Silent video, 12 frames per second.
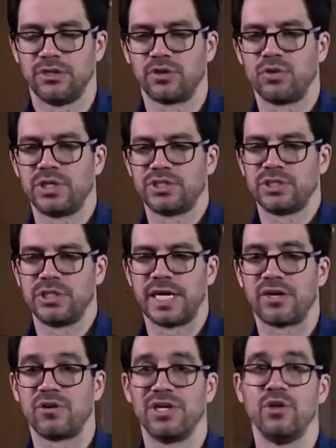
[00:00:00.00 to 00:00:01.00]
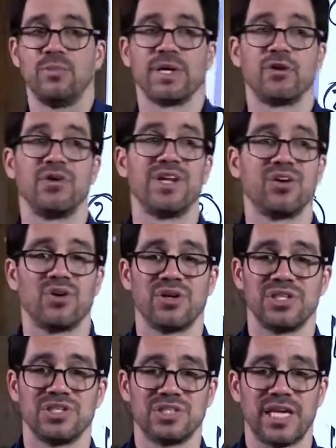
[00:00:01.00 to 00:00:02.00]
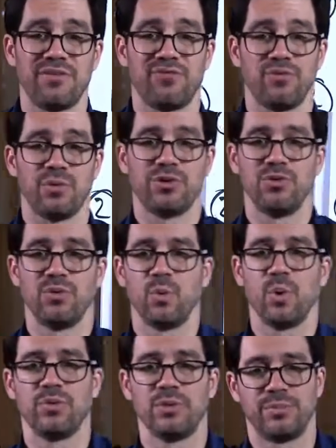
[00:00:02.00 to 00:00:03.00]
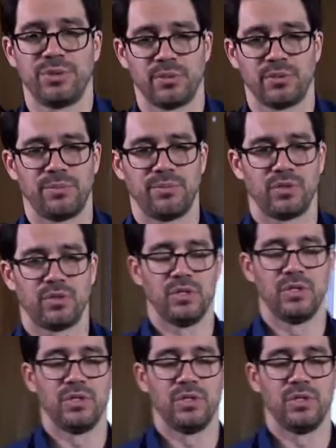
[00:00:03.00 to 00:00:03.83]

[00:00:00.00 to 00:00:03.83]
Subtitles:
Another question, how do I know my credit card is safe with you and what will appear on my bill?